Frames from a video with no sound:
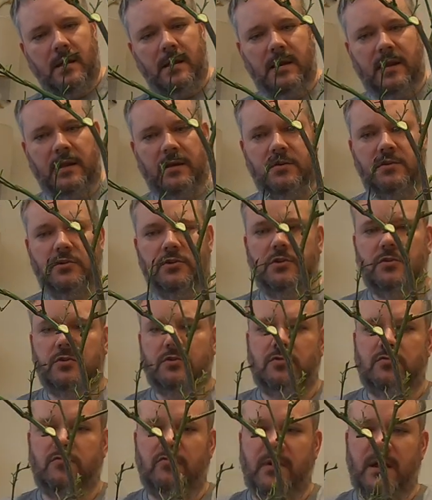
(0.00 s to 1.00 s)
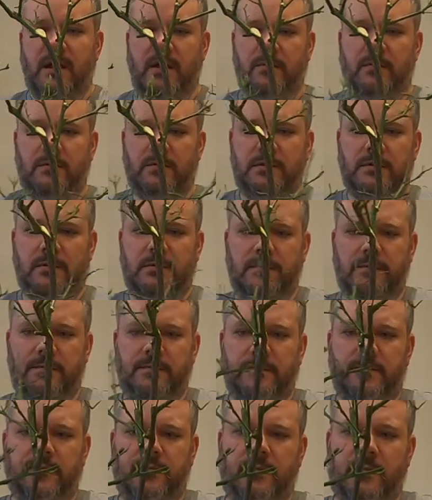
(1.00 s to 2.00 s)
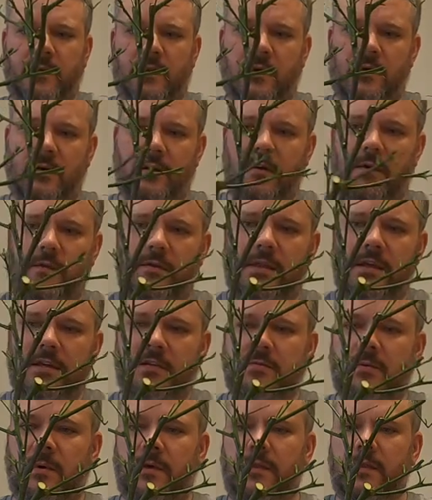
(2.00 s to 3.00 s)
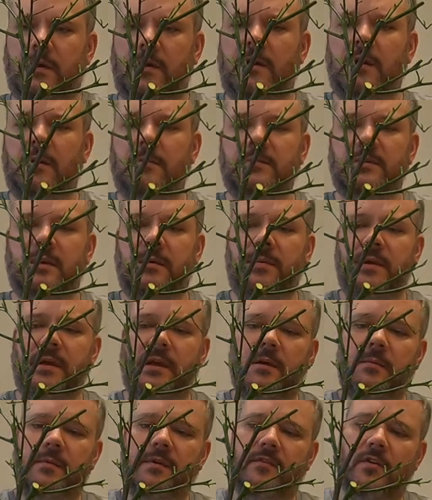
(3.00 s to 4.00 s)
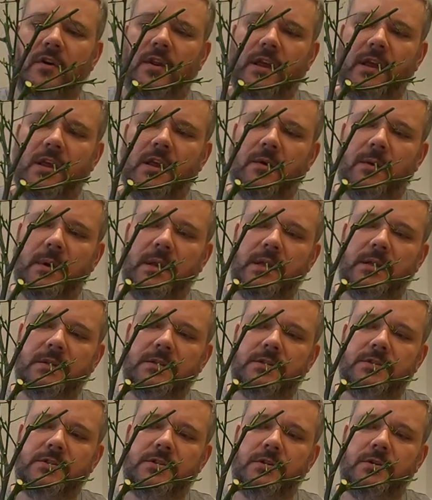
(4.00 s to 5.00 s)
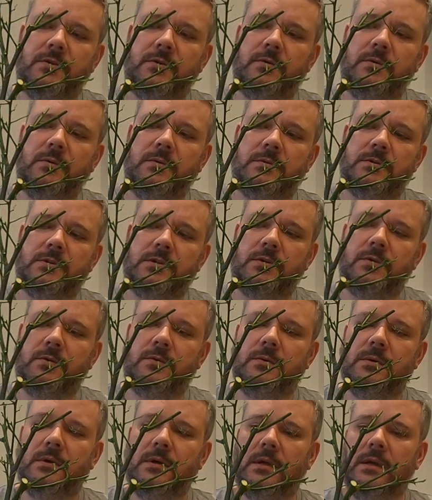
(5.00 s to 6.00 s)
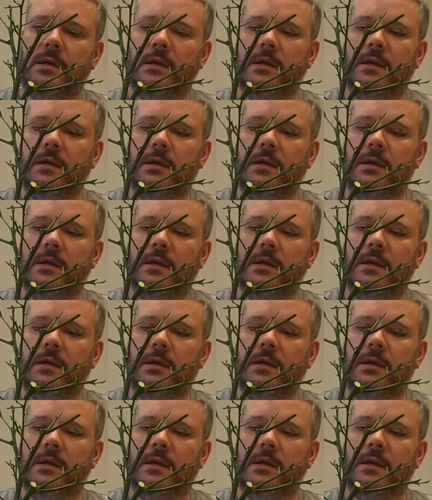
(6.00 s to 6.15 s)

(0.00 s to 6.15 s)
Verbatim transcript: and then just round on this one that comes up here we've got it going into two two